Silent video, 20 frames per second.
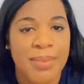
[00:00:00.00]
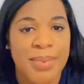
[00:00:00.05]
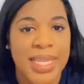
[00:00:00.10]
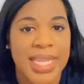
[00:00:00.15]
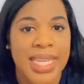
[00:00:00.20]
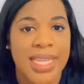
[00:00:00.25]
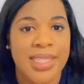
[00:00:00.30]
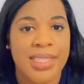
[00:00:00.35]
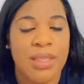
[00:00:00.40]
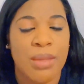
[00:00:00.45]

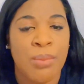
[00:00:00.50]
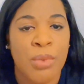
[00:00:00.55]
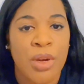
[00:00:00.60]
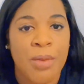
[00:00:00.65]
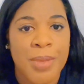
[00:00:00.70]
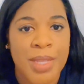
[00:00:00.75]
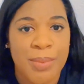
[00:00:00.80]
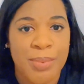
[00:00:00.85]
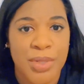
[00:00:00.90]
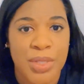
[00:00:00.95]
because the more
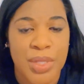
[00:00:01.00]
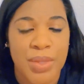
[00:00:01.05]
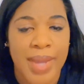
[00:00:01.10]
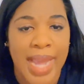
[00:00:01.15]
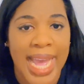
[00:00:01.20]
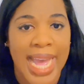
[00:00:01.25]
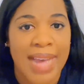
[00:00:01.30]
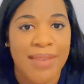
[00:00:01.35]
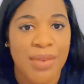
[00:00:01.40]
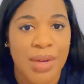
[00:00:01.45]
people you
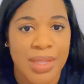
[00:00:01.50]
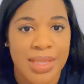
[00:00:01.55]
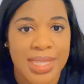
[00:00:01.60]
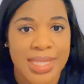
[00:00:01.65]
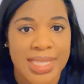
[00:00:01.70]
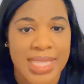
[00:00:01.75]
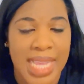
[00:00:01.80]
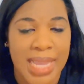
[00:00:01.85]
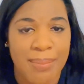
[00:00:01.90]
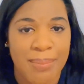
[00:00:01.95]
have on the
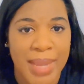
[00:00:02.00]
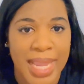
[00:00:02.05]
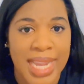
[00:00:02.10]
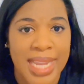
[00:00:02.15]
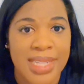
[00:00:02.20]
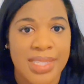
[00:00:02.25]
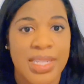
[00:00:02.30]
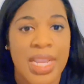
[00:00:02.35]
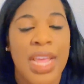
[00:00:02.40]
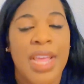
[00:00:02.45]
same
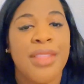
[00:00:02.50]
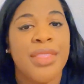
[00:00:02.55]
page,